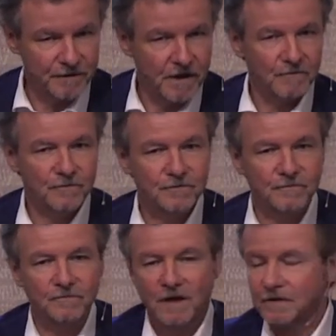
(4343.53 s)
without
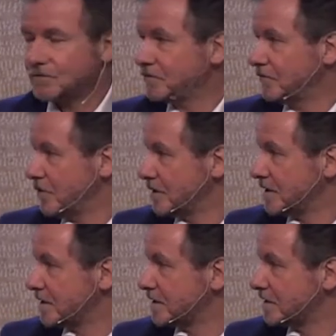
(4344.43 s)
two, our uh, two
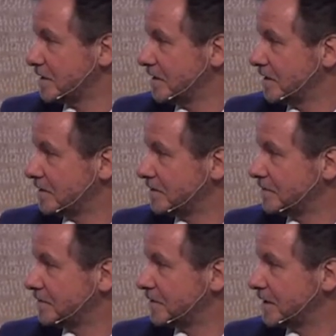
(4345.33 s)
voices.
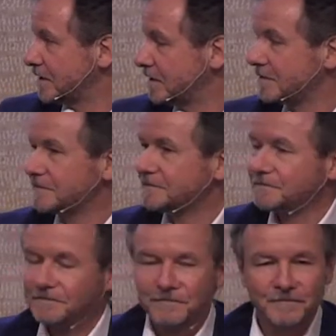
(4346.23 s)
Right.
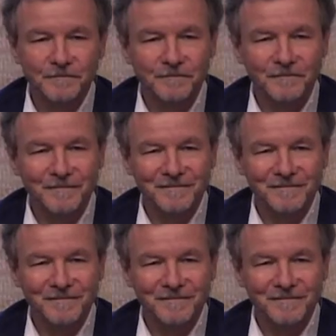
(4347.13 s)
Mm-hmm.